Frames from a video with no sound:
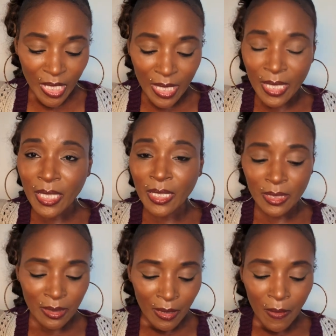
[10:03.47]

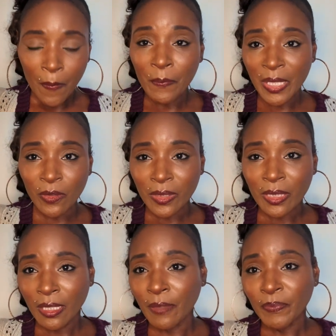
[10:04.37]
And milk,
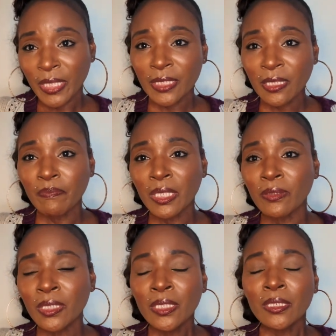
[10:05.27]
a pinch of
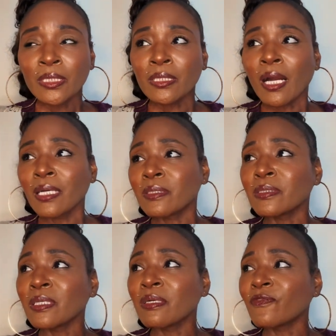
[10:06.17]
milk. I don't
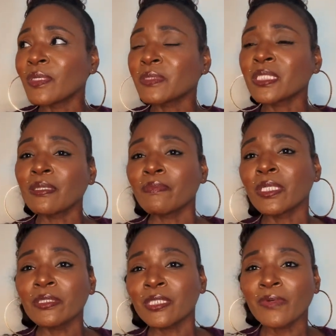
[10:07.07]
know if I'm getting the
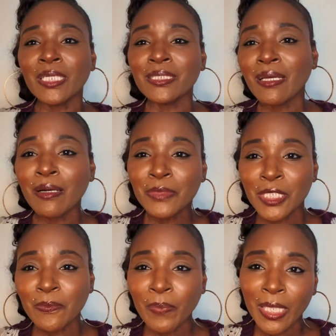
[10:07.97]
milk because right now I'm
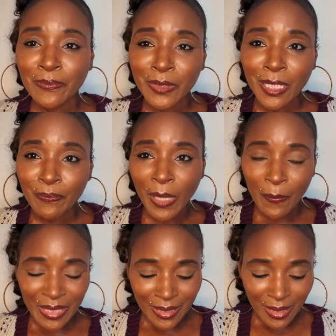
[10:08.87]
just pumped up. I'm
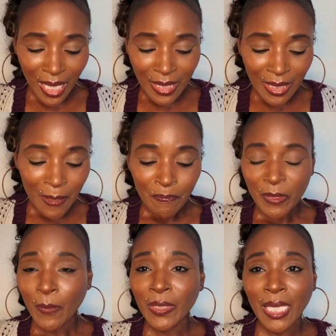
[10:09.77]
excited.
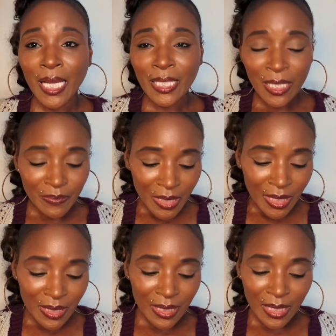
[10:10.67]
But I am
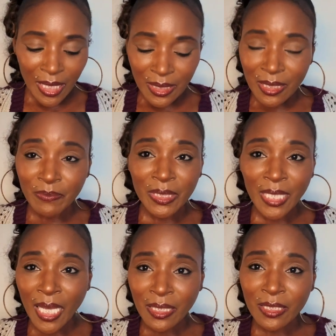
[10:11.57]
getting the candy
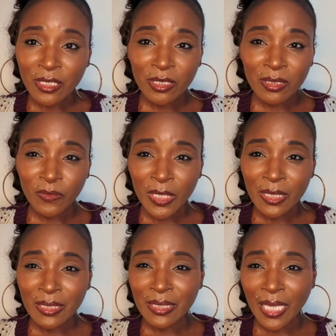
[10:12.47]
bananas, the
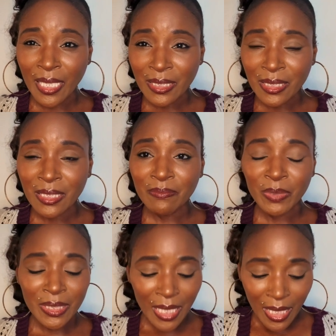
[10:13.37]
sweet candy
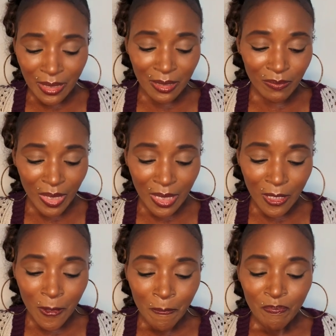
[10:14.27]
banana
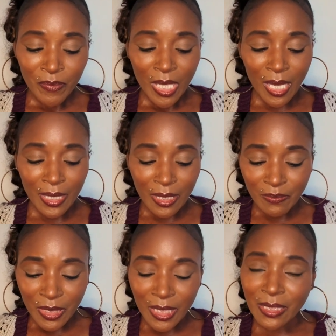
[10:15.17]
smell. I
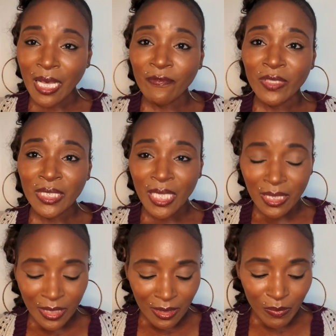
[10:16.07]
am getting that
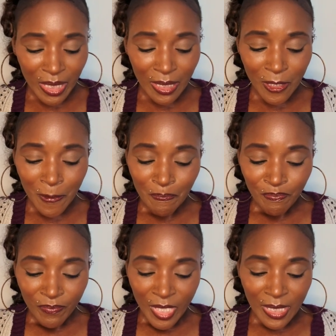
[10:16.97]
vanilla smell.
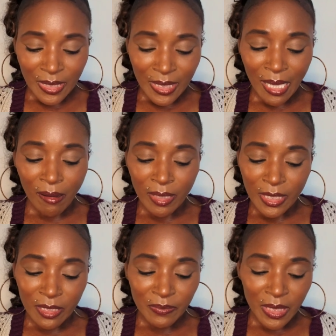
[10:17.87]
And then I'll
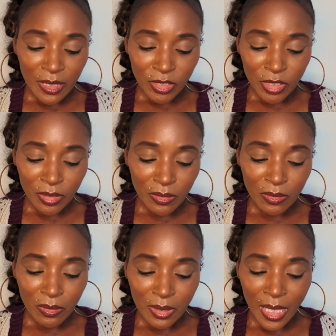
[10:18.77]
update
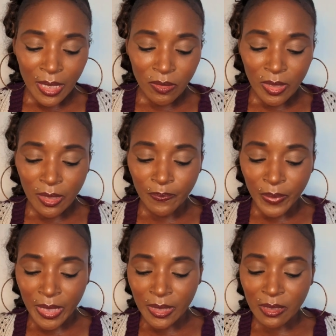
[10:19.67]
you like on a
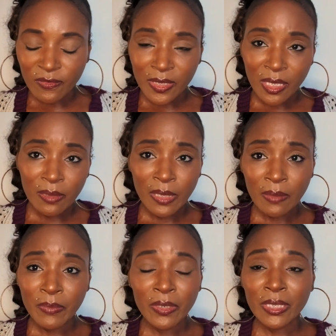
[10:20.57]
pinch of cinnamon
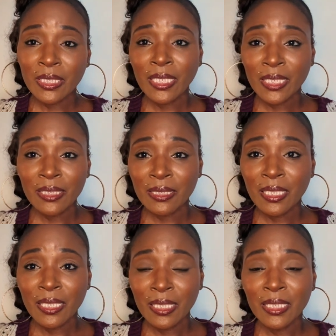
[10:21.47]
and milk. Because like I
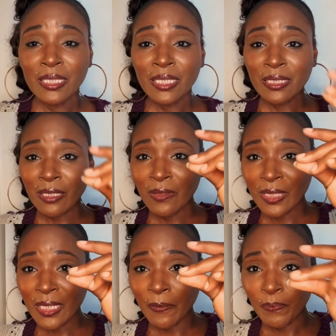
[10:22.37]
said, it is
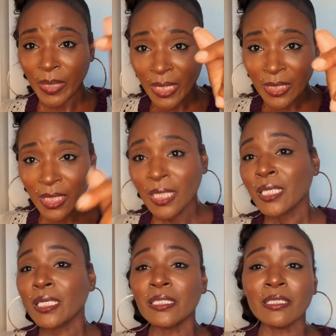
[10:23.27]
only a pinch.
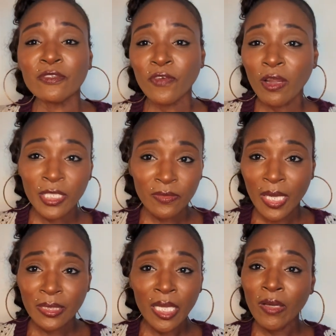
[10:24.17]
Because as far as
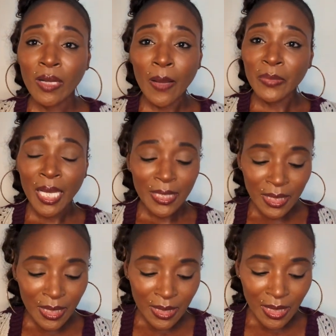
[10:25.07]
right now, I'm not
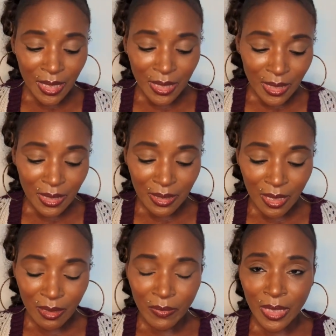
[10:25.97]
getting any
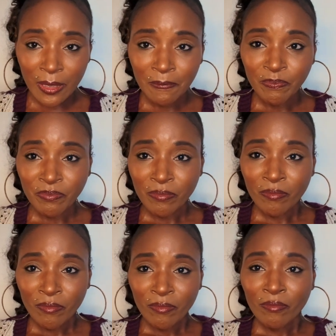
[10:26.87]
cinnamon
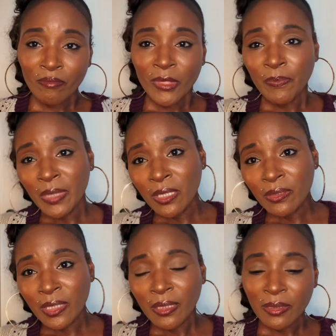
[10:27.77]
milk.